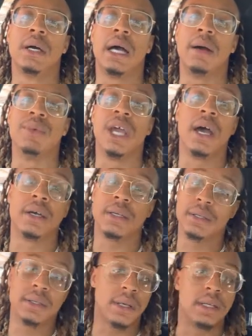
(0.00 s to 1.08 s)
I'm there.
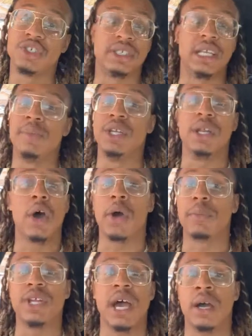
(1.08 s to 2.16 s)
Just let me know I'm
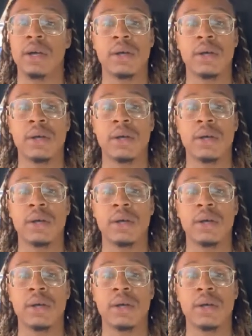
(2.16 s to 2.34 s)
there.